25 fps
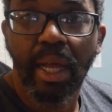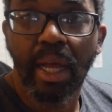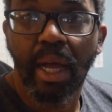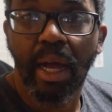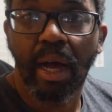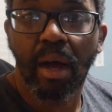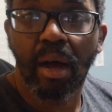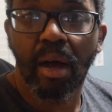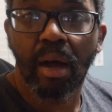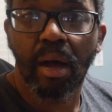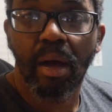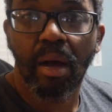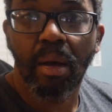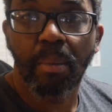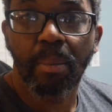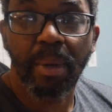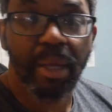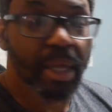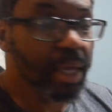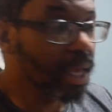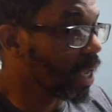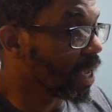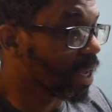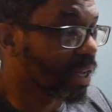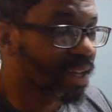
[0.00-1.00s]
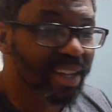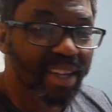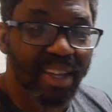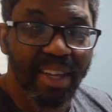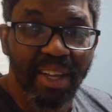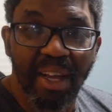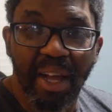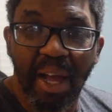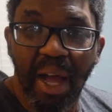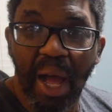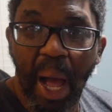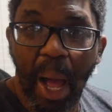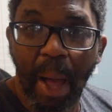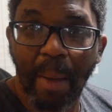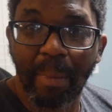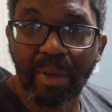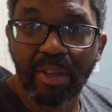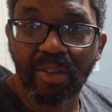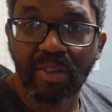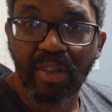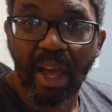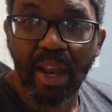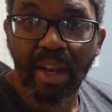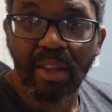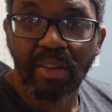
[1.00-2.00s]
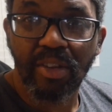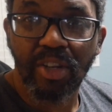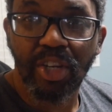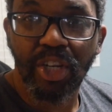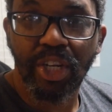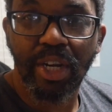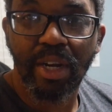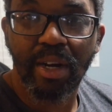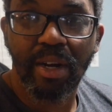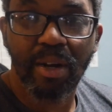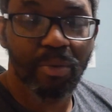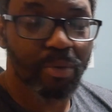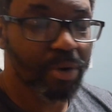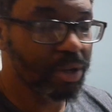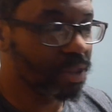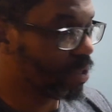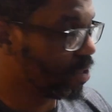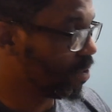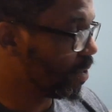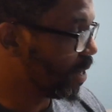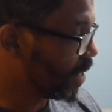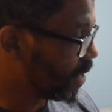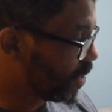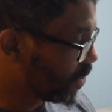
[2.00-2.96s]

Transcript: But yeah, I'm excited to share it with you.